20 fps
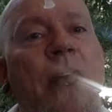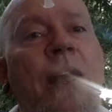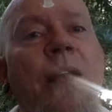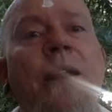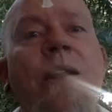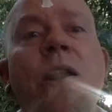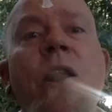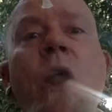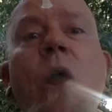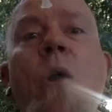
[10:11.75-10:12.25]

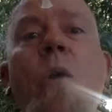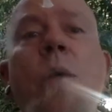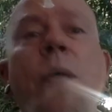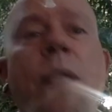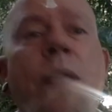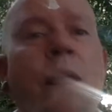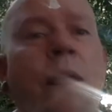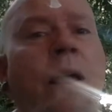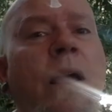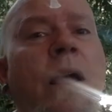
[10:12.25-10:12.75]

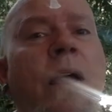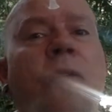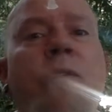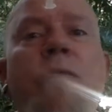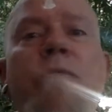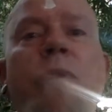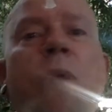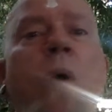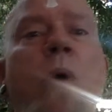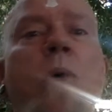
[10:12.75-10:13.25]
knowing the
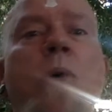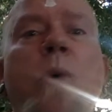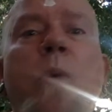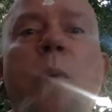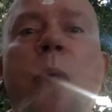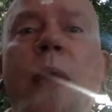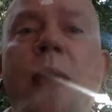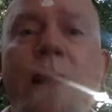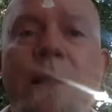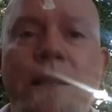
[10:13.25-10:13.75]
road
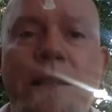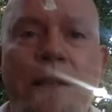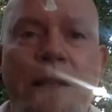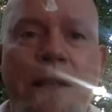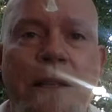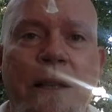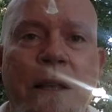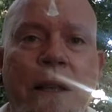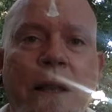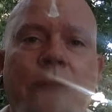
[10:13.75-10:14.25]
awaits,
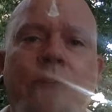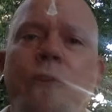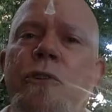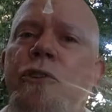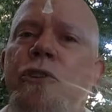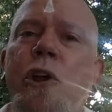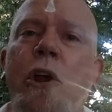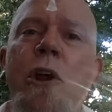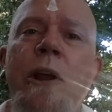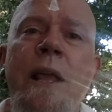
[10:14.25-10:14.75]
the
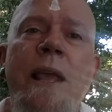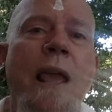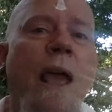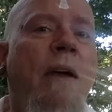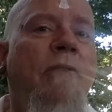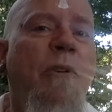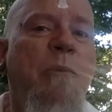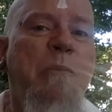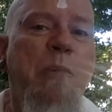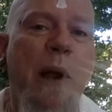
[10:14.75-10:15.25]
journey
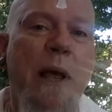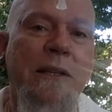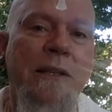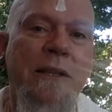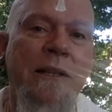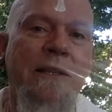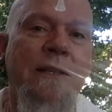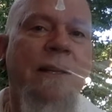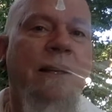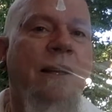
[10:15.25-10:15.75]
ever
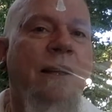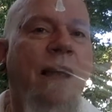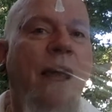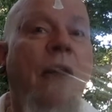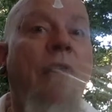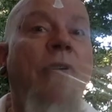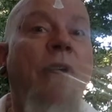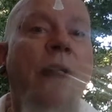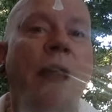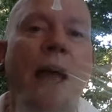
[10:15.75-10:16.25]
present,
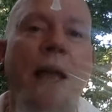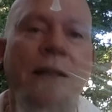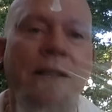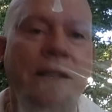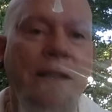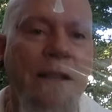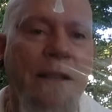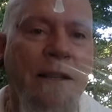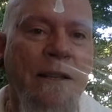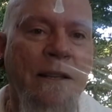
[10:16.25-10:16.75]

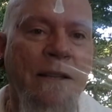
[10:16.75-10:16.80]
everlasting.